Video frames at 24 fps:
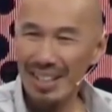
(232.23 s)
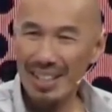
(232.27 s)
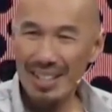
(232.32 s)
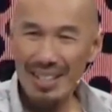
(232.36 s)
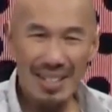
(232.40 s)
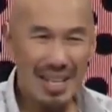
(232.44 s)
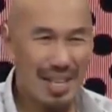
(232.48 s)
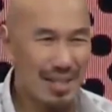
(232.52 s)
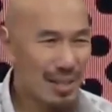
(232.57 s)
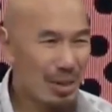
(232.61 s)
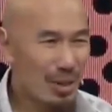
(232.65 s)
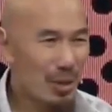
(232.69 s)

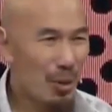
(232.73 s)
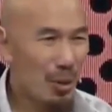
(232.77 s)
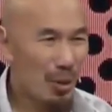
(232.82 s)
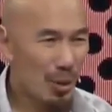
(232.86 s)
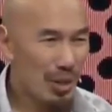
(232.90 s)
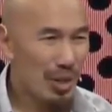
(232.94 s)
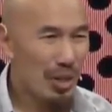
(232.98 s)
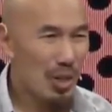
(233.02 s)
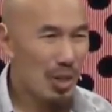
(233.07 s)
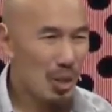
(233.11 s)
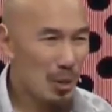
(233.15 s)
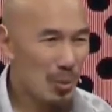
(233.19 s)
Because that's the
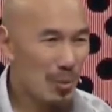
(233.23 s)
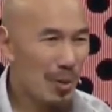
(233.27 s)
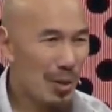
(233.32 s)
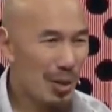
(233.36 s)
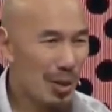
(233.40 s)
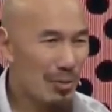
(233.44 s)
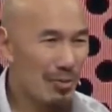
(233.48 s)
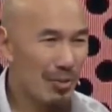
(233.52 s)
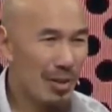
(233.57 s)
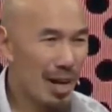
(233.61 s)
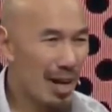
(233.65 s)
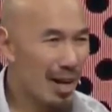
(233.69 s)
Holy
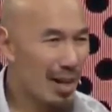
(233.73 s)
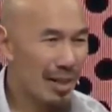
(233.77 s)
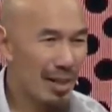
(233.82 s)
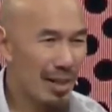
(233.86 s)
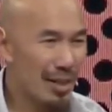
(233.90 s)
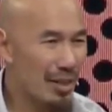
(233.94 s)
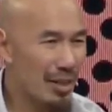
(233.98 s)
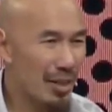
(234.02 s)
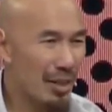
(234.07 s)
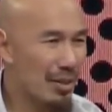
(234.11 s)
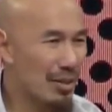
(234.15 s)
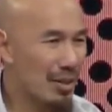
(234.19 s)
Spirit of God in
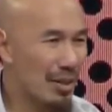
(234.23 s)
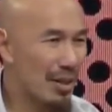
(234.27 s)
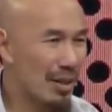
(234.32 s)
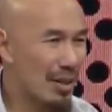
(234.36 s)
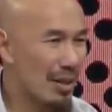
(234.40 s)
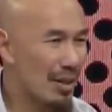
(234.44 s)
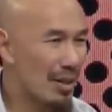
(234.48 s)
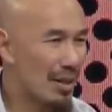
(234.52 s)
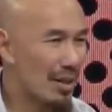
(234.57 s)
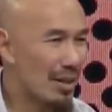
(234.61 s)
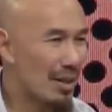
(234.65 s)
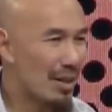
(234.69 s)

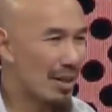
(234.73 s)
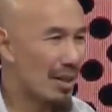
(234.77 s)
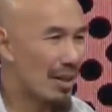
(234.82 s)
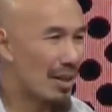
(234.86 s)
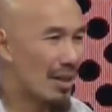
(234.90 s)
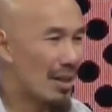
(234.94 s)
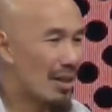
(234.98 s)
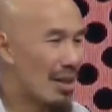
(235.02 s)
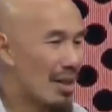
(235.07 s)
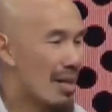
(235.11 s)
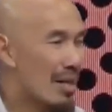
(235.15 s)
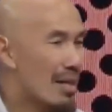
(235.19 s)

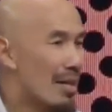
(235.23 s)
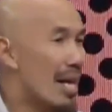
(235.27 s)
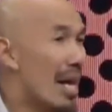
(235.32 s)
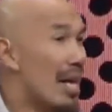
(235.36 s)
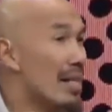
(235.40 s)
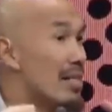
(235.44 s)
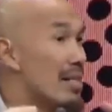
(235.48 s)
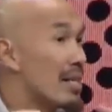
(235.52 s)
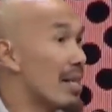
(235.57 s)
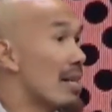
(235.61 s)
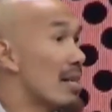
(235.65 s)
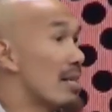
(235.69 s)
you.
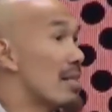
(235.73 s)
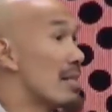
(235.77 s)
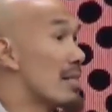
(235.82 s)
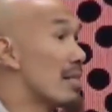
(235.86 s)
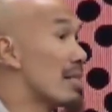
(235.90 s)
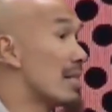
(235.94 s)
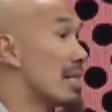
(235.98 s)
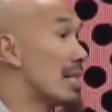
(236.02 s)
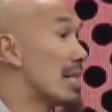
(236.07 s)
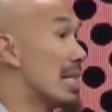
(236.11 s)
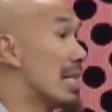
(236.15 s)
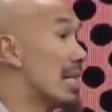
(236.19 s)
That's his
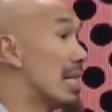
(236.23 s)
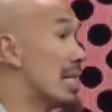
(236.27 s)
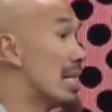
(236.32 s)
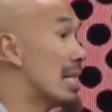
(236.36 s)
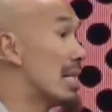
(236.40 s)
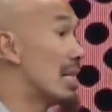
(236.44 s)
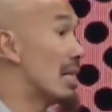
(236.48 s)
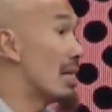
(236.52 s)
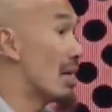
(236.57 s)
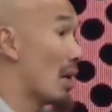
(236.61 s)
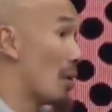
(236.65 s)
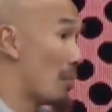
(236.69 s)

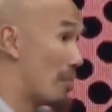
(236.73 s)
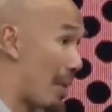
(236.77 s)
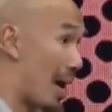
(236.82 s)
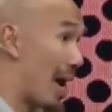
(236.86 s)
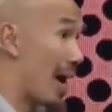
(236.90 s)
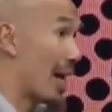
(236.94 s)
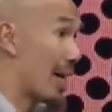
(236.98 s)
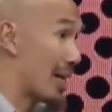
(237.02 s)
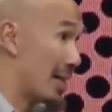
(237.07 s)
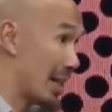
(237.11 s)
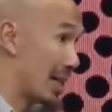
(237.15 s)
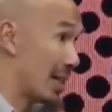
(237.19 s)
seed
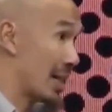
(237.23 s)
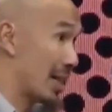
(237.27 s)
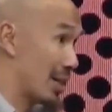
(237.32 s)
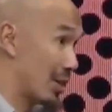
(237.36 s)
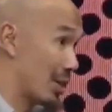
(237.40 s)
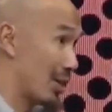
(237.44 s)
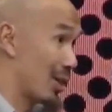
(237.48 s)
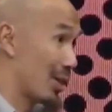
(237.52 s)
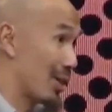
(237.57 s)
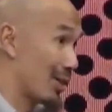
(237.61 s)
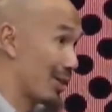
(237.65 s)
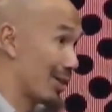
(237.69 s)
abiding in
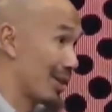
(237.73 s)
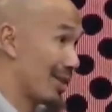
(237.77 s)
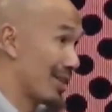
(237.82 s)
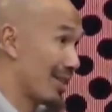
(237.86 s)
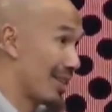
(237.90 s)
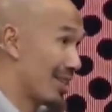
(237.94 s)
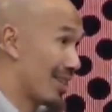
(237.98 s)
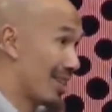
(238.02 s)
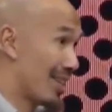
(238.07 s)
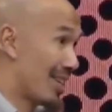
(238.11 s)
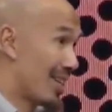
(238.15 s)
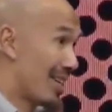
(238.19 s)
you.
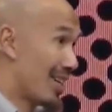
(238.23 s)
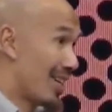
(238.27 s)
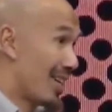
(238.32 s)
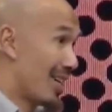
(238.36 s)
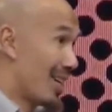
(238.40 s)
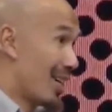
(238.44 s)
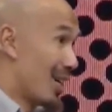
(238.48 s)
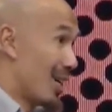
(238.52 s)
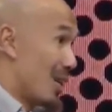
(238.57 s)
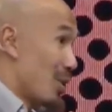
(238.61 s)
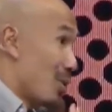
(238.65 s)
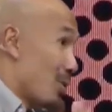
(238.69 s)

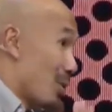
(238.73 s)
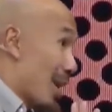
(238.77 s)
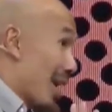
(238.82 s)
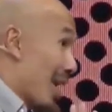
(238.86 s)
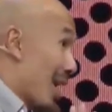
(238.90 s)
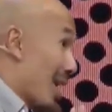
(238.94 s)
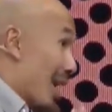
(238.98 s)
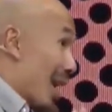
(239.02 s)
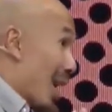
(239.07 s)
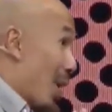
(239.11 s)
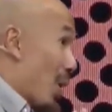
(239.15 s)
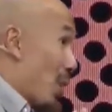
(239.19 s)
You
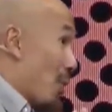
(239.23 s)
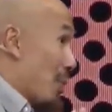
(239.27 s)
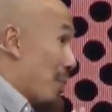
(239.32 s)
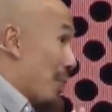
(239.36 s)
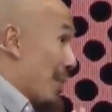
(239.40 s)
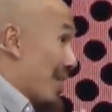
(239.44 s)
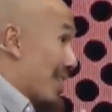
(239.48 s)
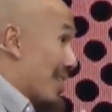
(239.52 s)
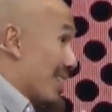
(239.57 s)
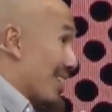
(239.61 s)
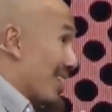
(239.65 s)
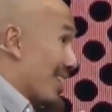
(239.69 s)
can't help
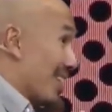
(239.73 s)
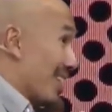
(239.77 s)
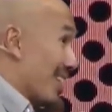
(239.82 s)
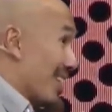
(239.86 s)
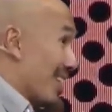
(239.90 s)
it.